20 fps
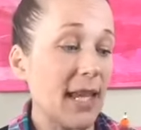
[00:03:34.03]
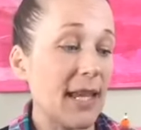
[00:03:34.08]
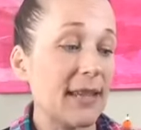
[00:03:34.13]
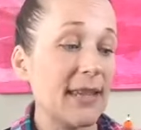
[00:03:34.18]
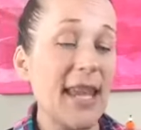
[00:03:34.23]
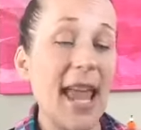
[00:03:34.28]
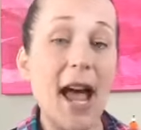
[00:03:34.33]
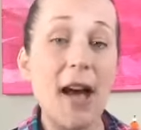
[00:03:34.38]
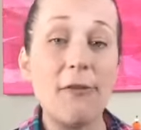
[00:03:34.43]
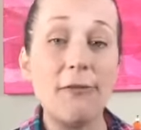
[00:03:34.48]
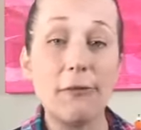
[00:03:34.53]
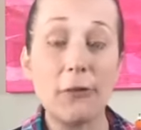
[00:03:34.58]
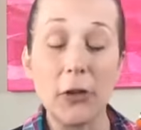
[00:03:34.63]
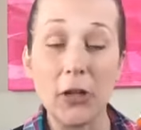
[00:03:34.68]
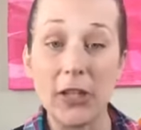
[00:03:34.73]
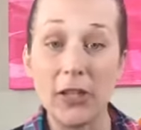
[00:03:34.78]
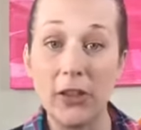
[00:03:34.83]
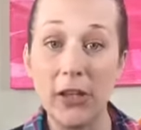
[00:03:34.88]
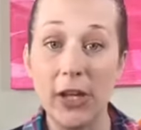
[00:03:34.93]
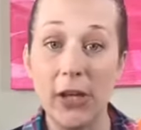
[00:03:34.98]
Now for
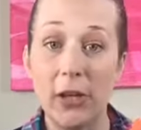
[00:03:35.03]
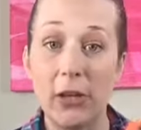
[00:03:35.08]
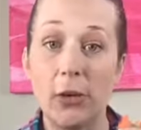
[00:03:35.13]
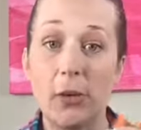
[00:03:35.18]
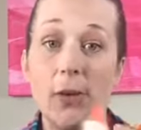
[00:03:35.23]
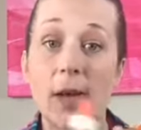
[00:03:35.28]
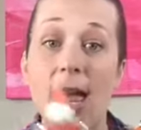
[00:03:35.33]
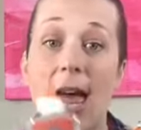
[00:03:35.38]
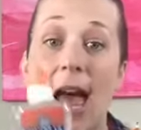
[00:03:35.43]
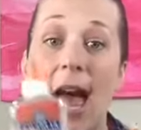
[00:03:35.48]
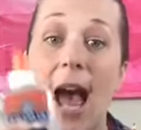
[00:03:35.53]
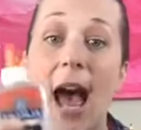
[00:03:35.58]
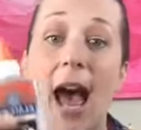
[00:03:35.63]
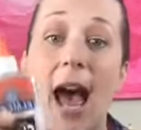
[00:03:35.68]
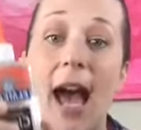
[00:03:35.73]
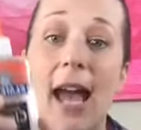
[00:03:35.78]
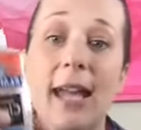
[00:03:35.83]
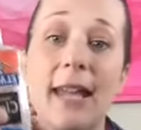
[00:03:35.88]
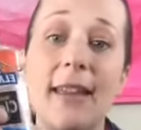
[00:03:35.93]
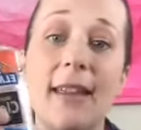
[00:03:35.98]
glue,
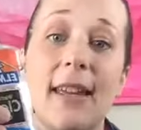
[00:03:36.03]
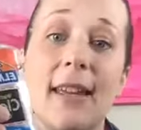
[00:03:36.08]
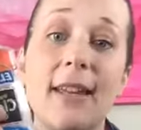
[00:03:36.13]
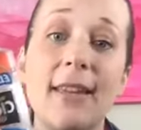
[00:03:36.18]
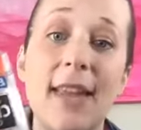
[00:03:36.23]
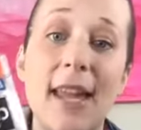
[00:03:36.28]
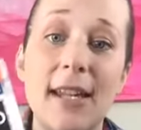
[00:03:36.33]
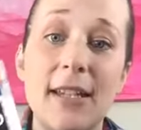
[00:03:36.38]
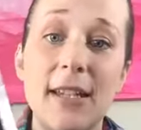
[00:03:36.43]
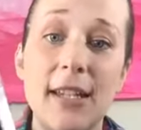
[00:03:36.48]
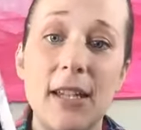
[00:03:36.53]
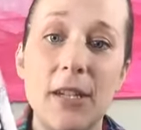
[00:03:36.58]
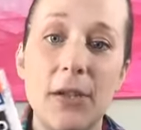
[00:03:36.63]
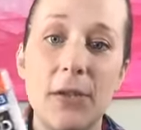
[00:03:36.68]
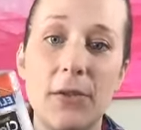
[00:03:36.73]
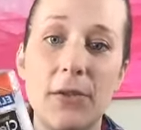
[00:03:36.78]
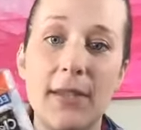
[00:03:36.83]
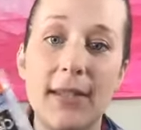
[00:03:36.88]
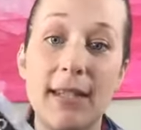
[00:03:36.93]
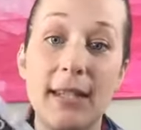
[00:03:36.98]
I like to
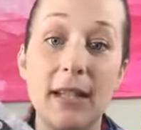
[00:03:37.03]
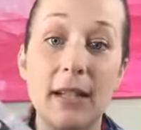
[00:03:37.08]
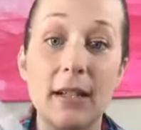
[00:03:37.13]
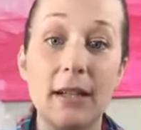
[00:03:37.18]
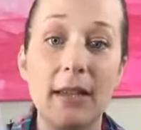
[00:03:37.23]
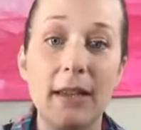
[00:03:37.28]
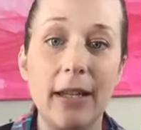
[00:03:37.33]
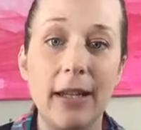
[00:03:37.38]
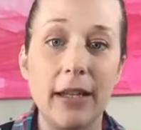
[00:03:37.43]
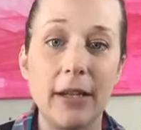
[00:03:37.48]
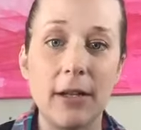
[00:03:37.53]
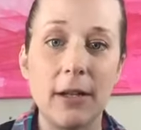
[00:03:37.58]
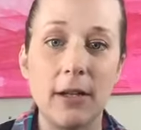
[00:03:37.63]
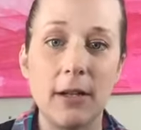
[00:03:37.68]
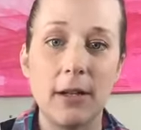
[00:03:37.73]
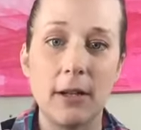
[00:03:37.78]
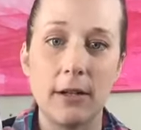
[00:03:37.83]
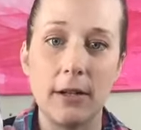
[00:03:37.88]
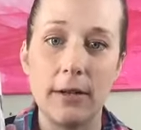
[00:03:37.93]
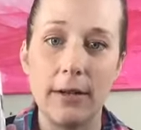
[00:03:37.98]
use the
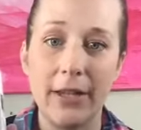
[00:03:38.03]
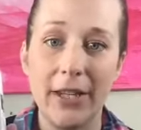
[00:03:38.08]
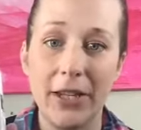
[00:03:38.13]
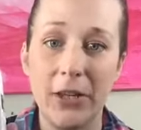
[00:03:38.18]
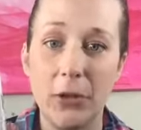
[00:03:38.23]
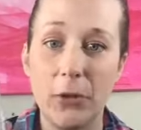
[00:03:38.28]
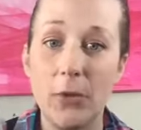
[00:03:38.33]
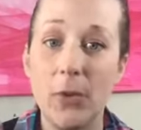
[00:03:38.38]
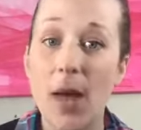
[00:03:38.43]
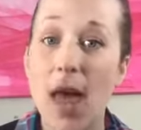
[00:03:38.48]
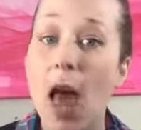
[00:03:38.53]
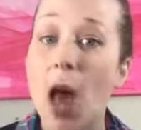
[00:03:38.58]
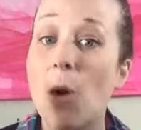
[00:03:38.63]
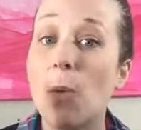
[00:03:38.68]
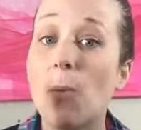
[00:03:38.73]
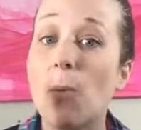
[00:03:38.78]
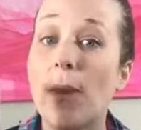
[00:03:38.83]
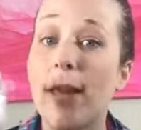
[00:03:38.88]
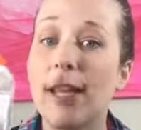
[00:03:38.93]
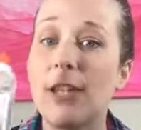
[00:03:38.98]
clear glue,
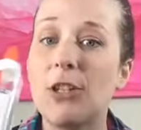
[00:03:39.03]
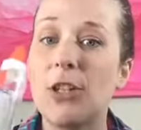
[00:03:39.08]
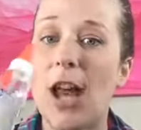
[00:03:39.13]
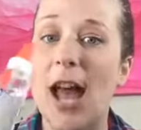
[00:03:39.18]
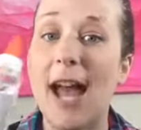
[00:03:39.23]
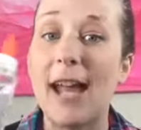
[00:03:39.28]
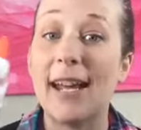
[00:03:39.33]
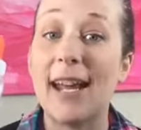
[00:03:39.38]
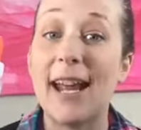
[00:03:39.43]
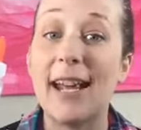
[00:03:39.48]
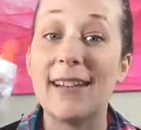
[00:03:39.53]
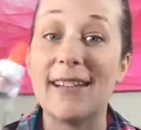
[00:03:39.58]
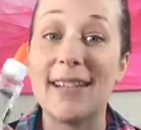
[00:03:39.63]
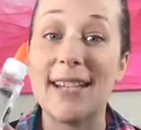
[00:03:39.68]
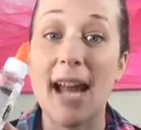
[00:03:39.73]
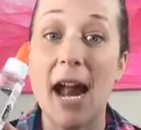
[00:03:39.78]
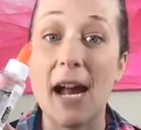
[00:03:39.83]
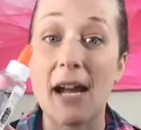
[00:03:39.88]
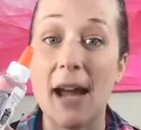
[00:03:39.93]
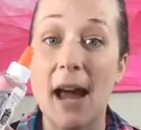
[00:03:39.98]
which I
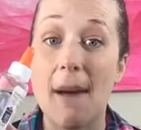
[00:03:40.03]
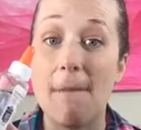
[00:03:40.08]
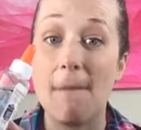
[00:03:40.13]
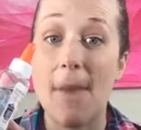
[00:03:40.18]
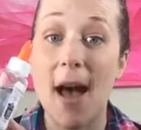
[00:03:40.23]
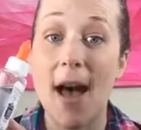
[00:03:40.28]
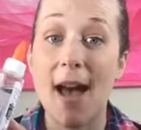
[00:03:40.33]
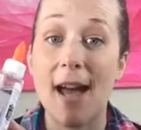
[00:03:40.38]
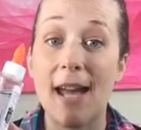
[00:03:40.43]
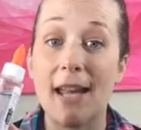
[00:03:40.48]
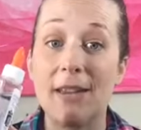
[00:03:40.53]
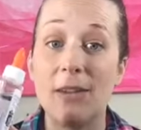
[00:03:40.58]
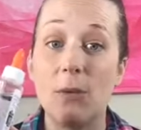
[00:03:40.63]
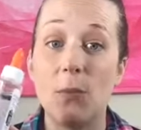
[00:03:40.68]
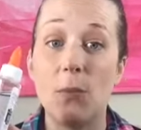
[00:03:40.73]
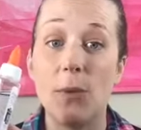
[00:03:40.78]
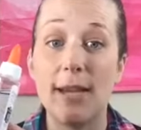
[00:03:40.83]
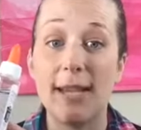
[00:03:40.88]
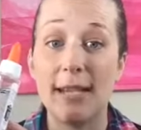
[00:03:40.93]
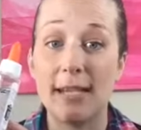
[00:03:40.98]
stock up on
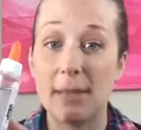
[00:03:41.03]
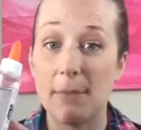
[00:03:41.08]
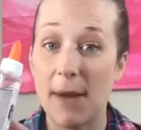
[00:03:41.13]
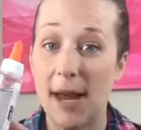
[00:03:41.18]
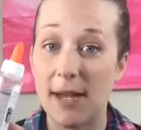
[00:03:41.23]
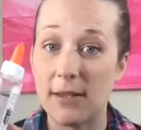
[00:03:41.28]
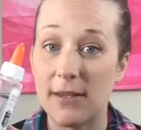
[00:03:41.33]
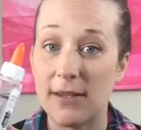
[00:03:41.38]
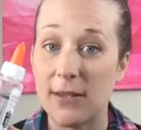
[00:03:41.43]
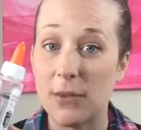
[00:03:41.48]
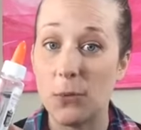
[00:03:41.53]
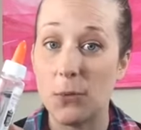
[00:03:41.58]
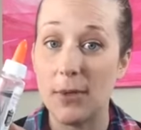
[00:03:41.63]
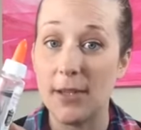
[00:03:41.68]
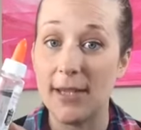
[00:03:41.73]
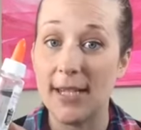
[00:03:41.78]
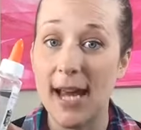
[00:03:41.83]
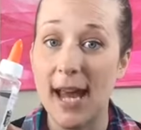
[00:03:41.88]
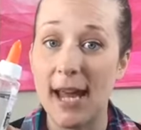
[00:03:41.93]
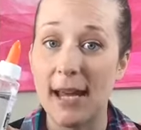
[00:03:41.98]
when it's back to
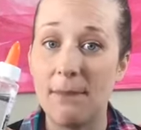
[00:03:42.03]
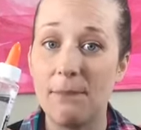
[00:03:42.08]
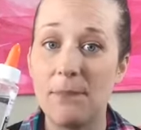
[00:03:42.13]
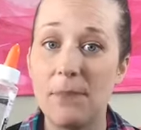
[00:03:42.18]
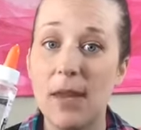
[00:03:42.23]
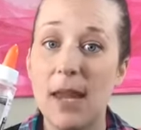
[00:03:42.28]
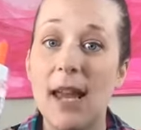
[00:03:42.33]
school time.